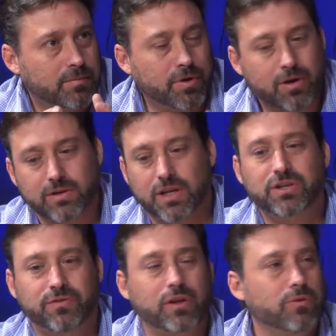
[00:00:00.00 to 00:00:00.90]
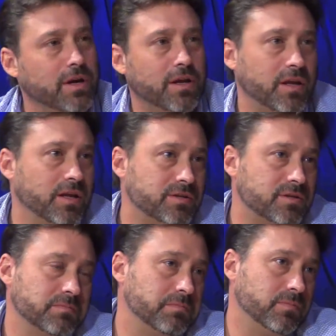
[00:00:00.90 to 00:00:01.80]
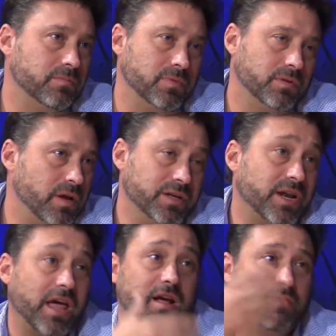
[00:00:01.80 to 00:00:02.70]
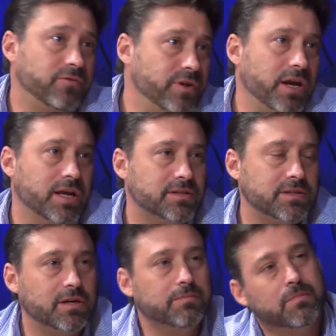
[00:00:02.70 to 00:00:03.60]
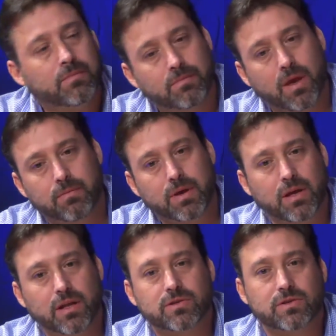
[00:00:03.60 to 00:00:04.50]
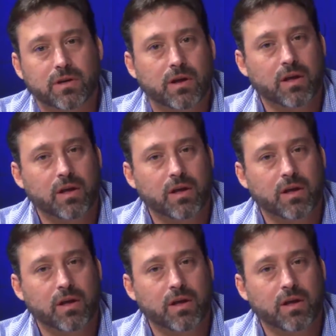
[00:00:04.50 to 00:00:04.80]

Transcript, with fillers: Because individually, it's um, like a freelancer. Maybe it's uh,